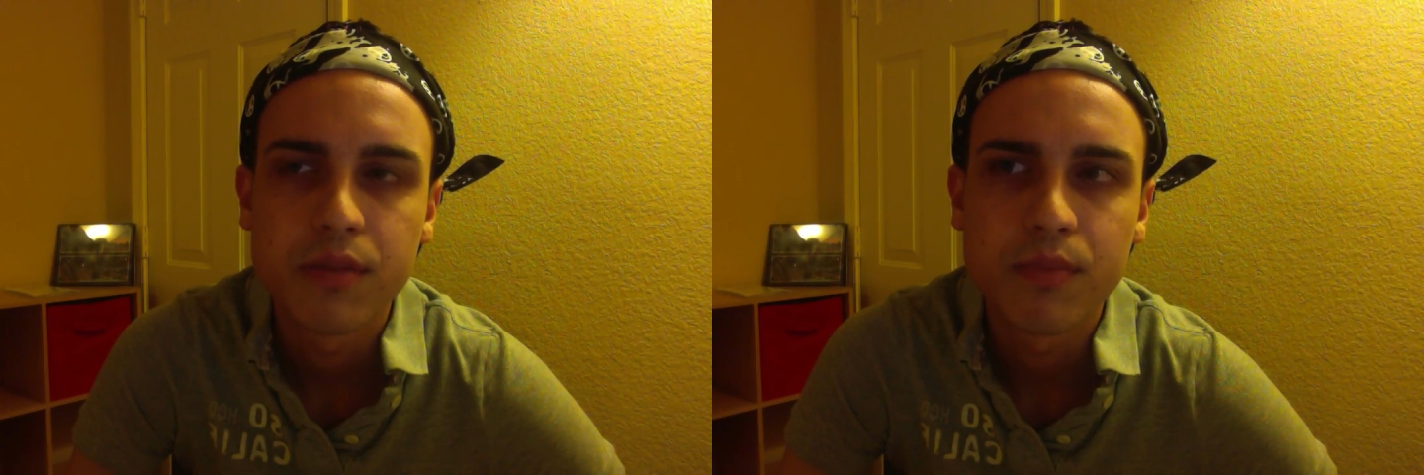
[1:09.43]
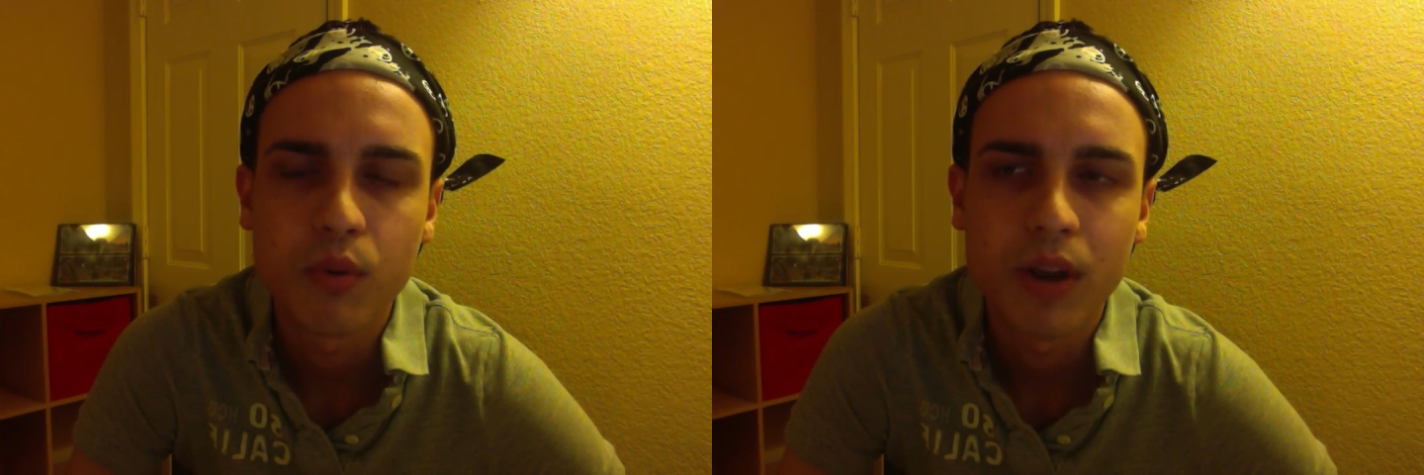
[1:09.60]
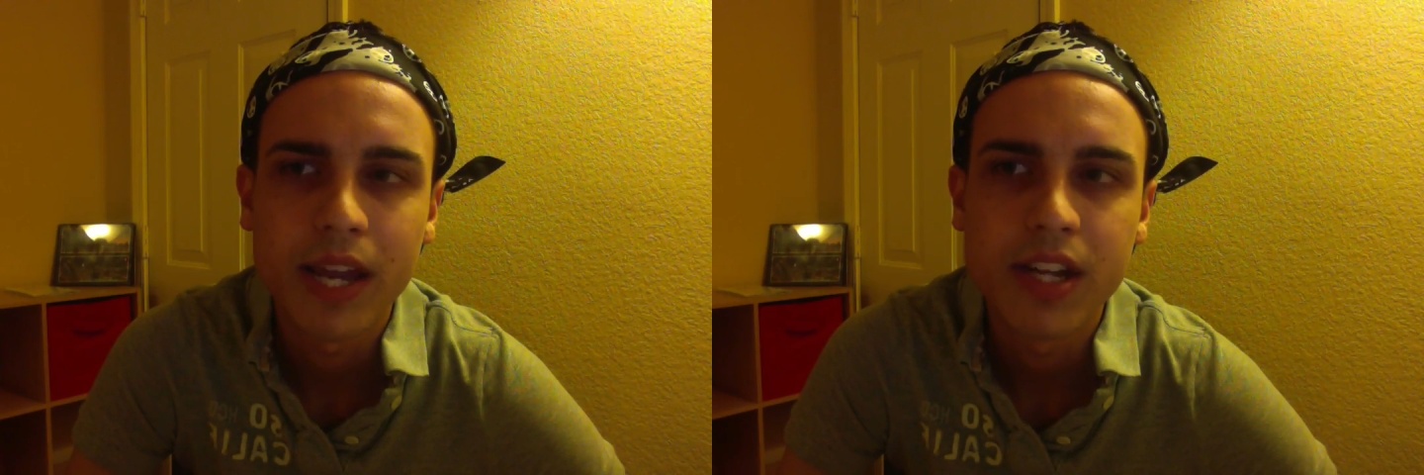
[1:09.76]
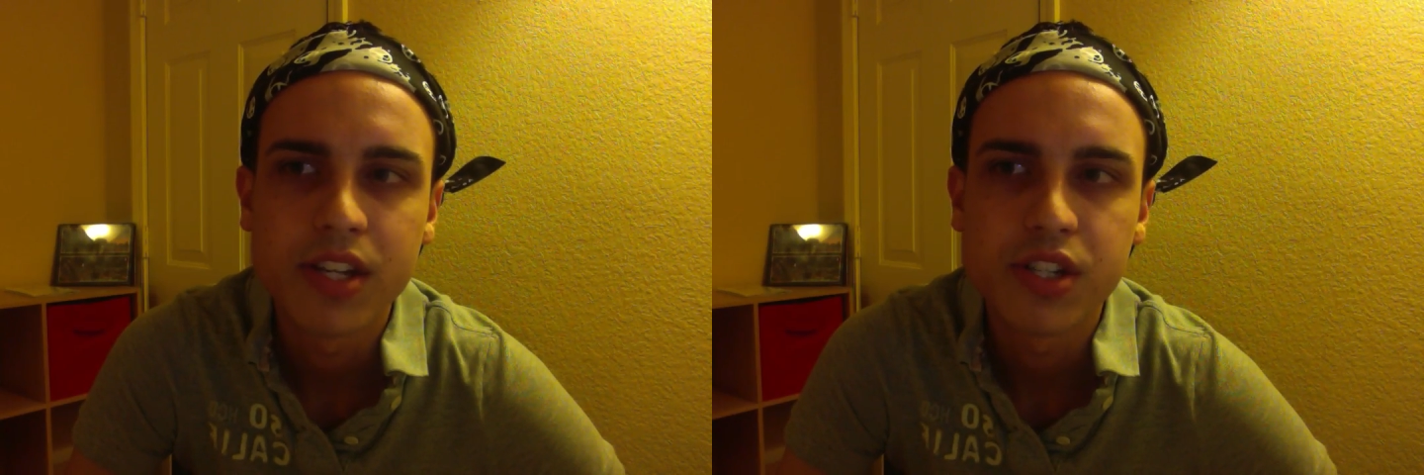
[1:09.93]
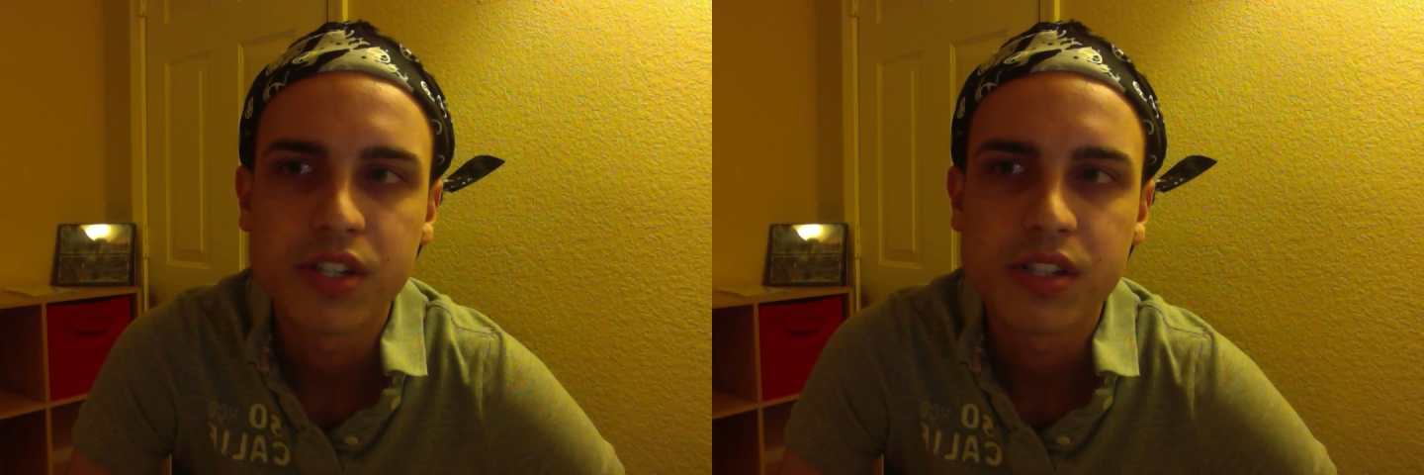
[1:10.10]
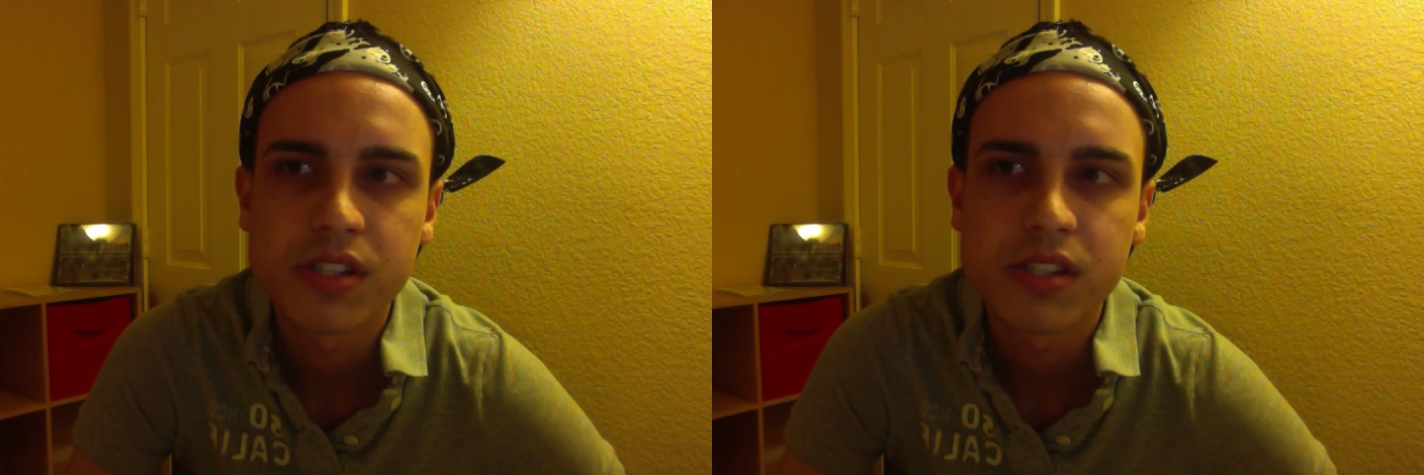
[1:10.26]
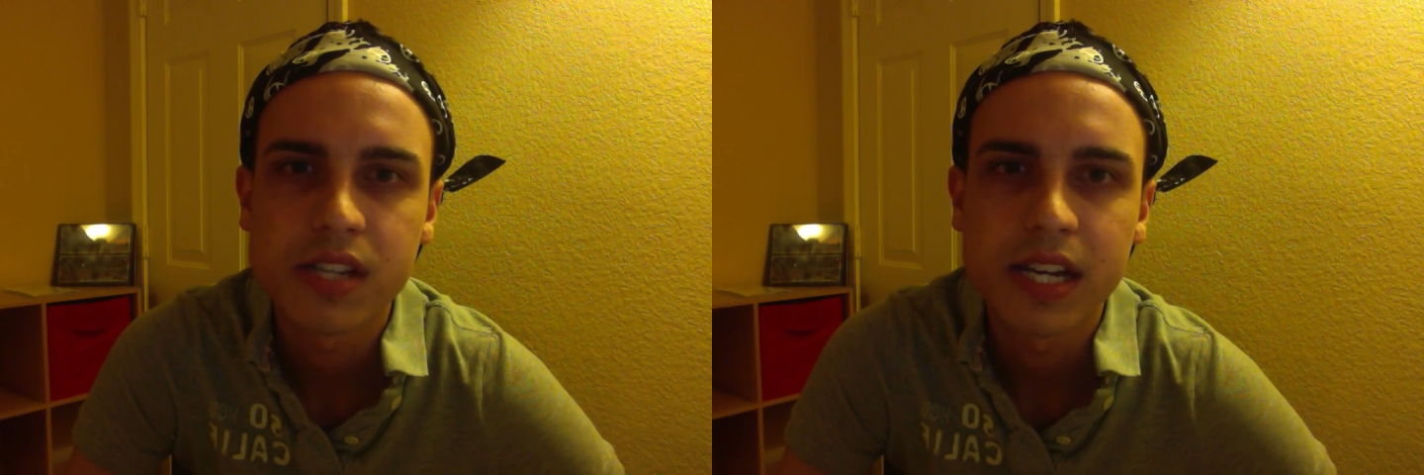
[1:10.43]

brain just,